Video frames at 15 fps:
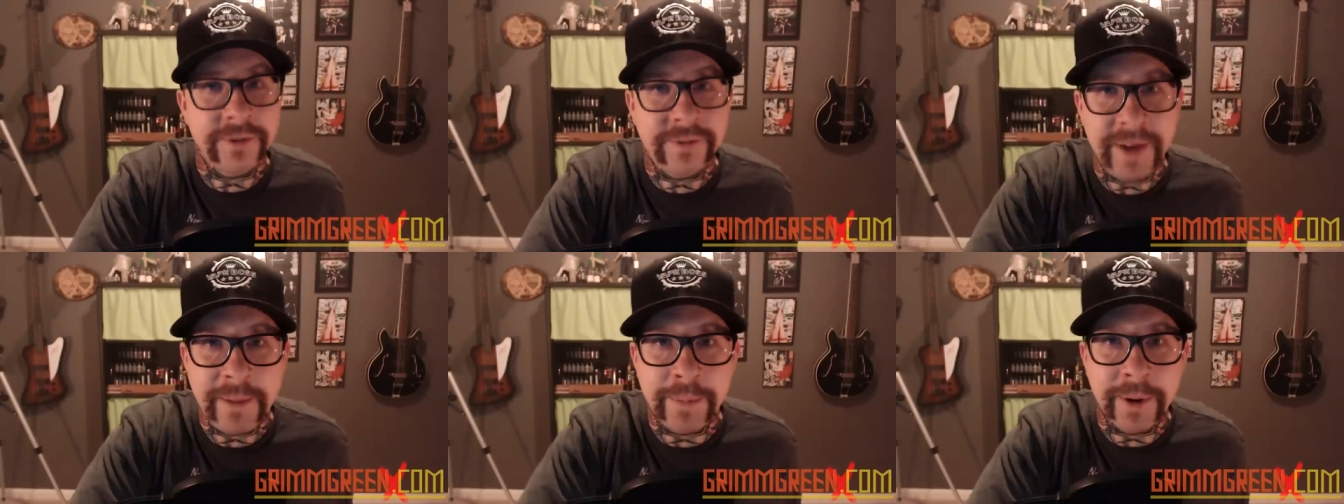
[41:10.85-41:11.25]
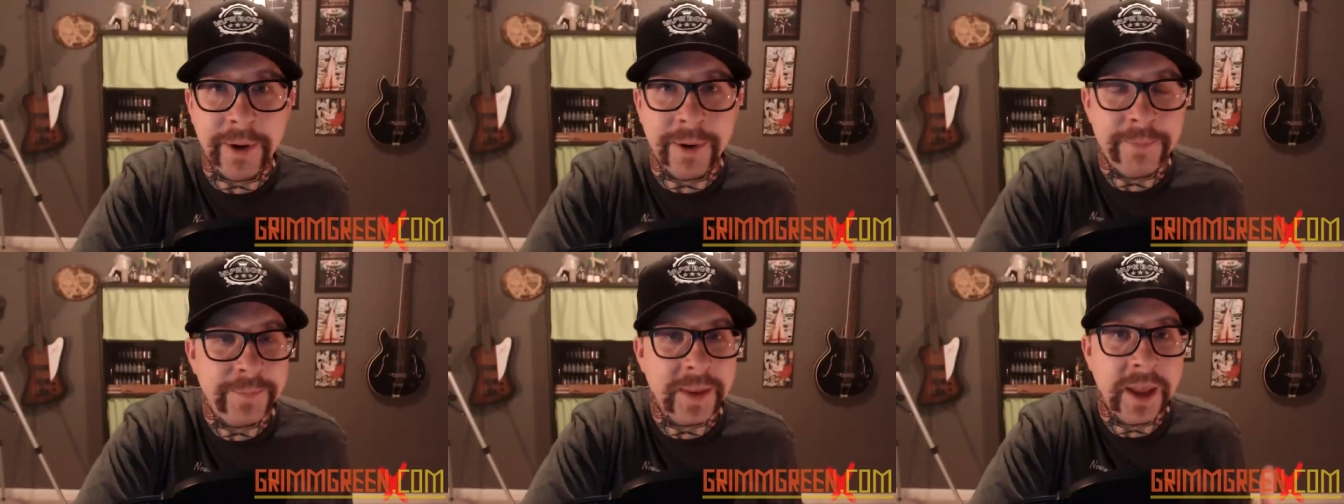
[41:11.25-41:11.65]

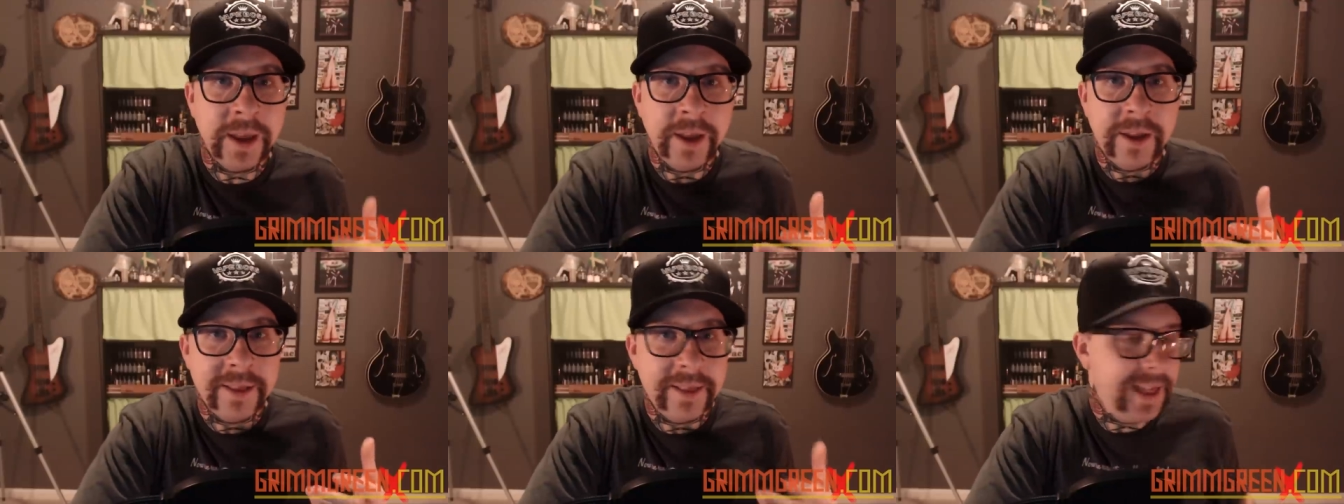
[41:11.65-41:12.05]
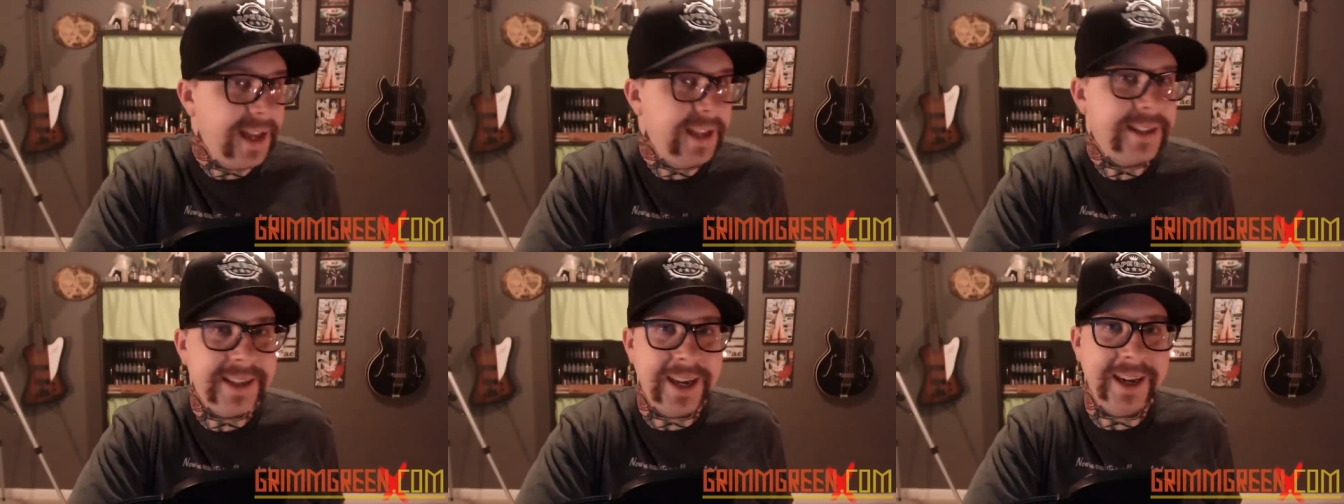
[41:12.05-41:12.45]
Vapor, they
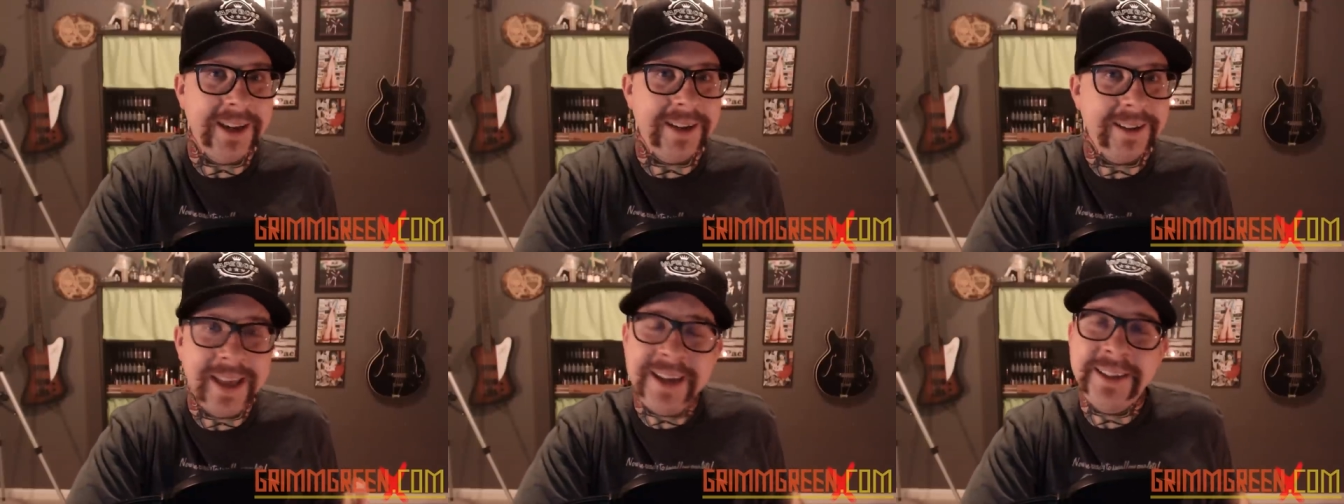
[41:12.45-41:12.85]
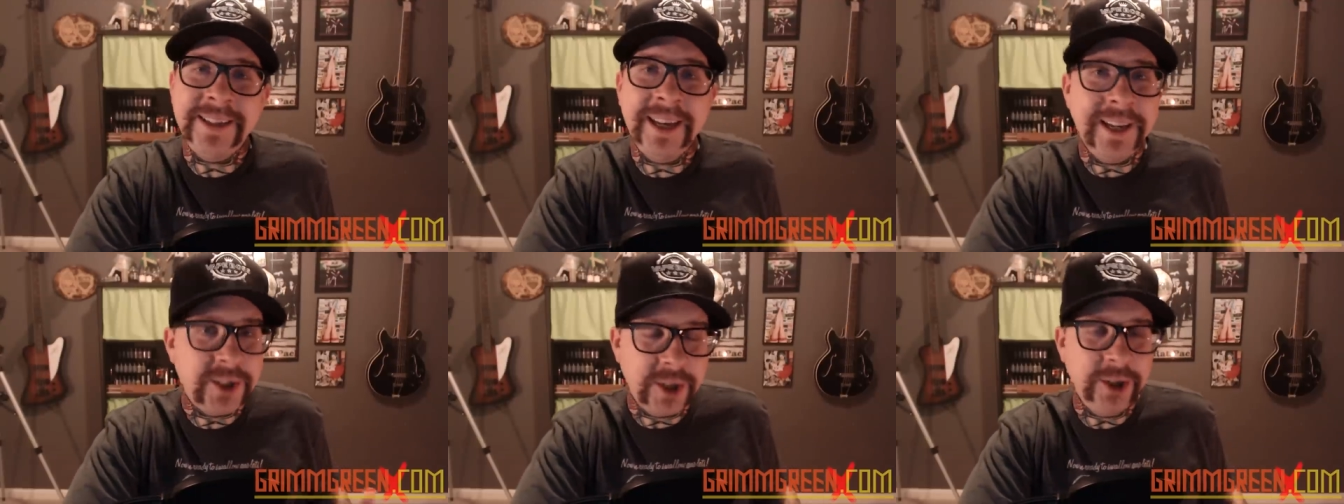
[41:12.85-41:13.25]
say it. They
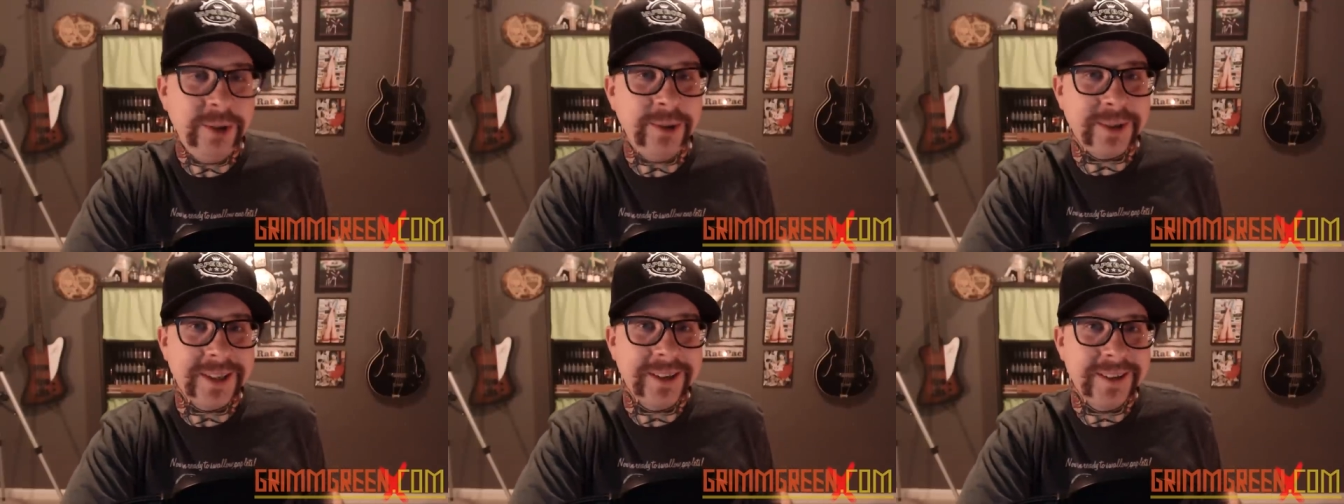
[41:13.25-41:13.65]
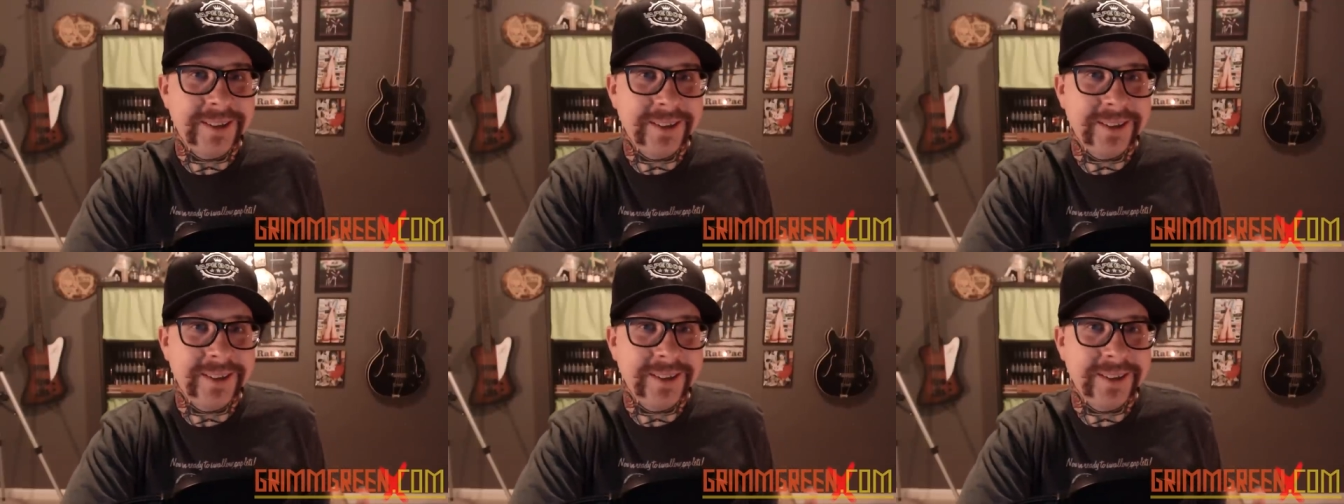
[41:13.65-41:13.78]
say toot.